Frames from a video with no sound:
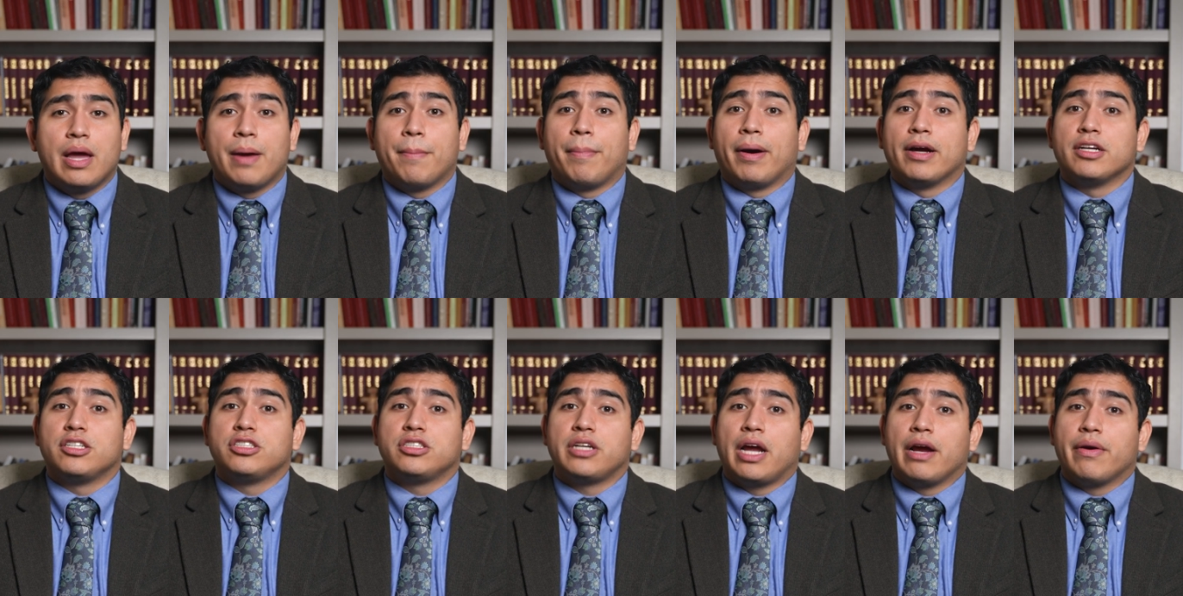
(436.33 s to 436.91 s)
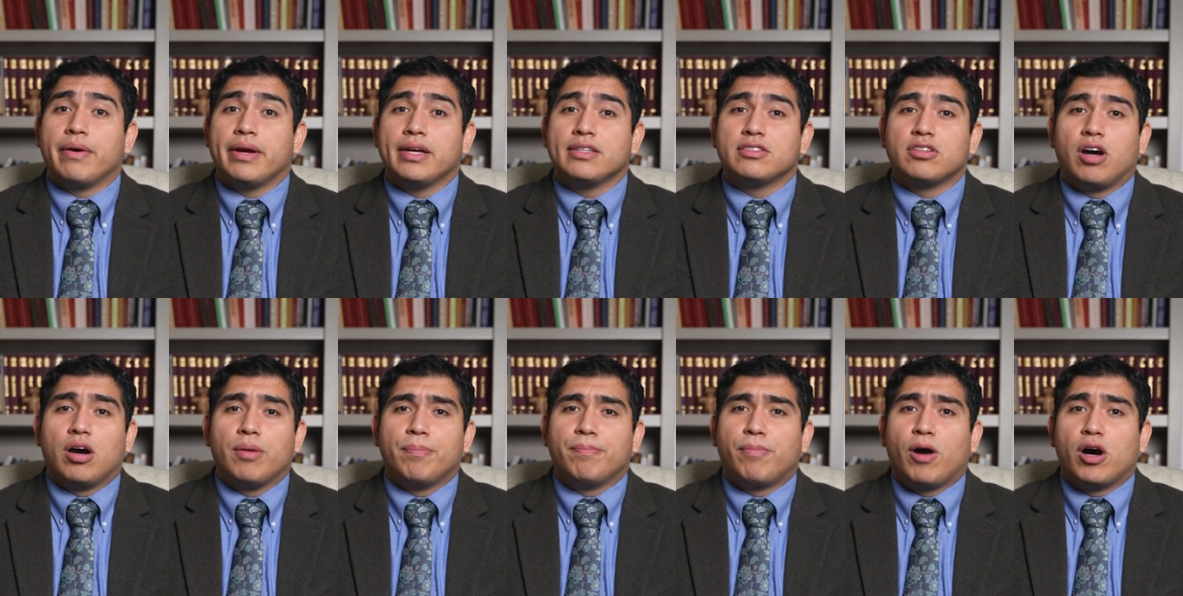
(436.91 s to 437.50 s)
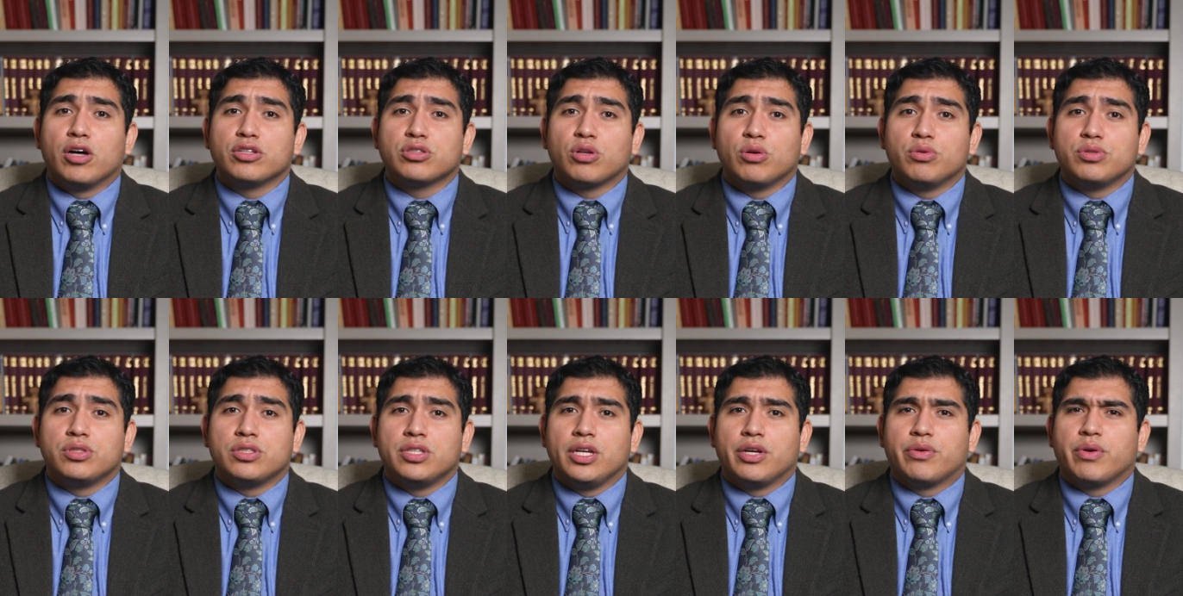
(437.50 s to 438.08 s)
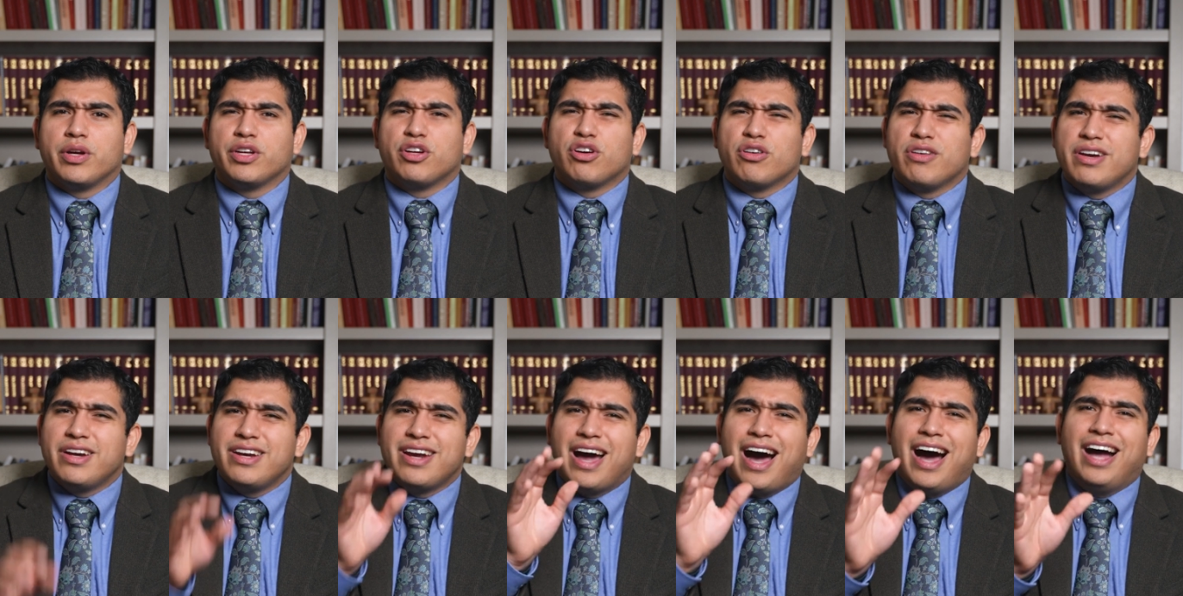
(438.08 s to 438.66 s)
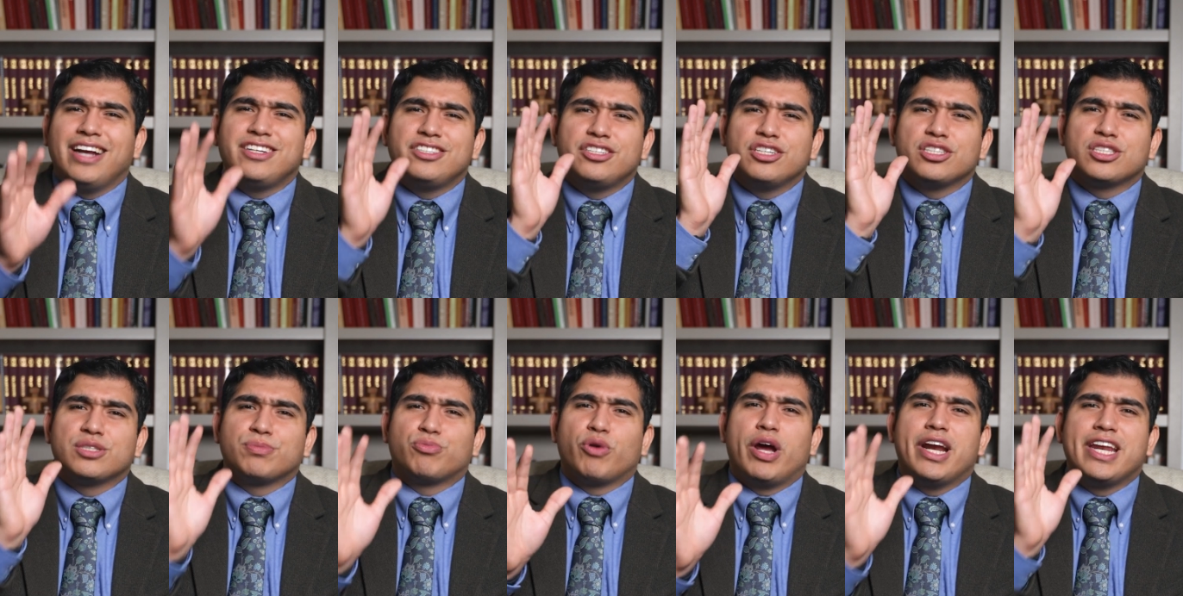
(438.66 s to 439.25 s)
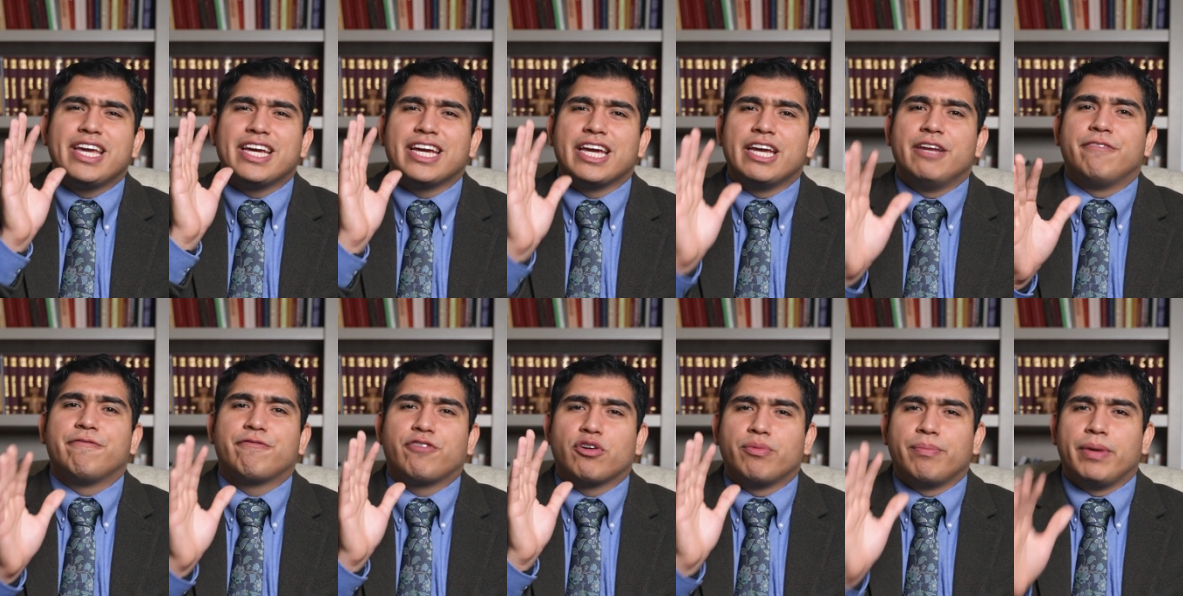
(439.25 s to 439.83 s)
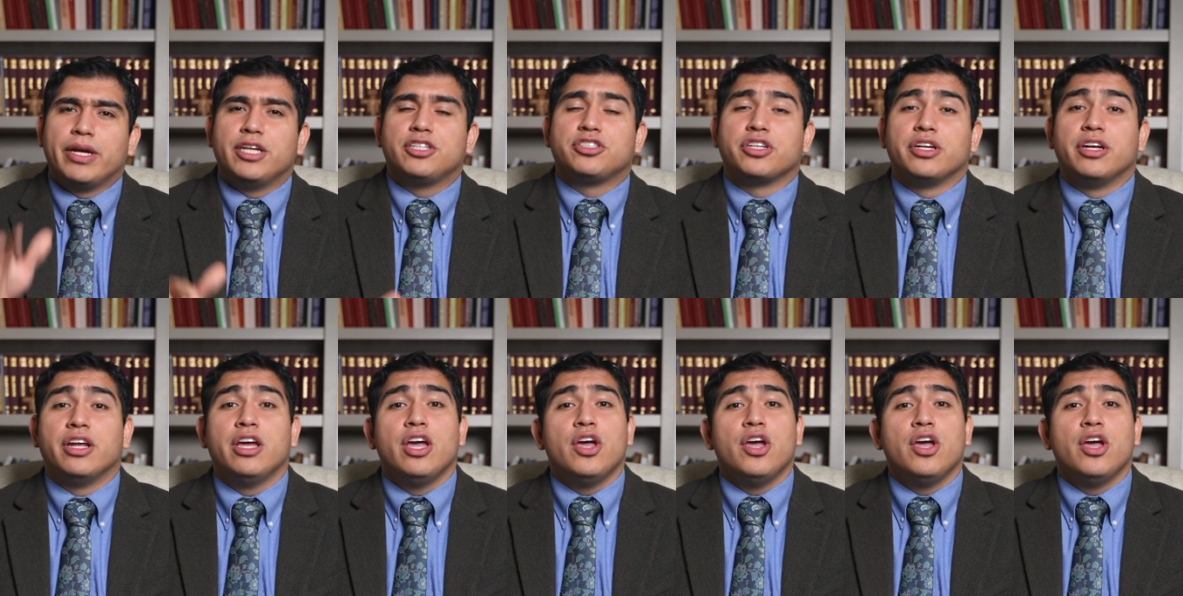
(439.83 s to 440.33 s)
By sharing Don Bosco's secret, you're not just spreading information,